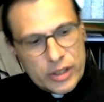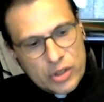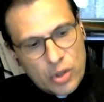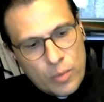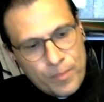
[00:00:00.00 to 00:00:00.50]

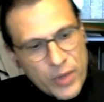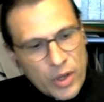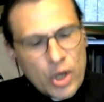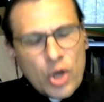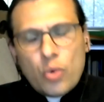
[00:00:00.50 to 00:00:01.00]
So
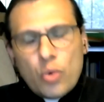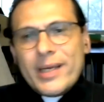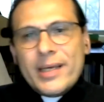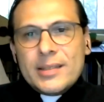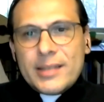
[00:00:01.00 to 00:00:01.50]
when
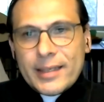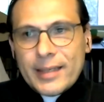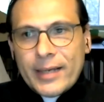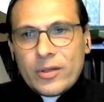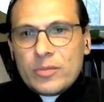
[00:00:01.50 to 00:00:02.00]
he said,
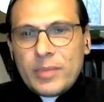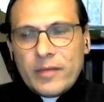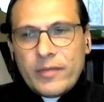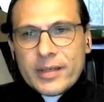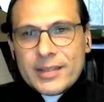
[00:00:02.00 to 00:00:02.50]
I don't believe
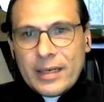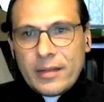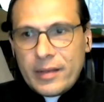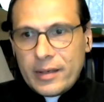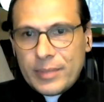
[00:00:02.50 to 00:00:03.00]
there is
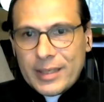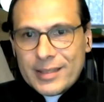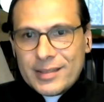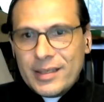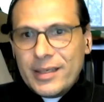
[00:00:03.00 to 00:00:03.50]
anything
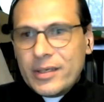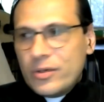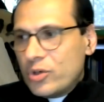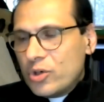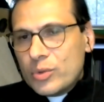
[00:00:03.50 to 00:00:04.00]
Palestinian,
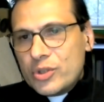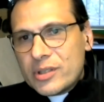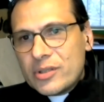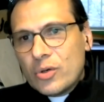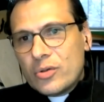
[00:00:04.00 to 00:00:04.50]
who would
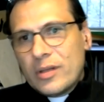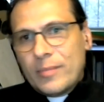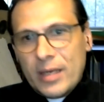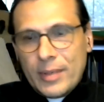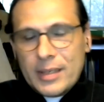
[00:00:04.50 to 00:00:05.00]
just go to the
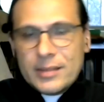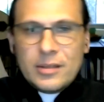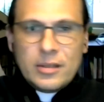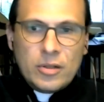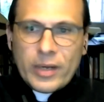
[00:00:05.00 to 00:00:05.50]
Bible and
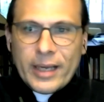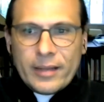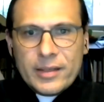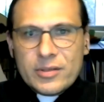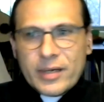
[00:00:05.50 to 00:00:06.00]
look at
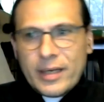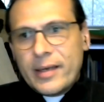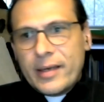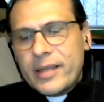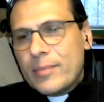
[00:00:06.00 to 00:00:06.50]
the Israel
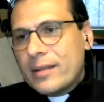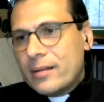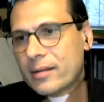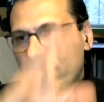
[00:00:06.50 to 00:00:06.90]
kingdom and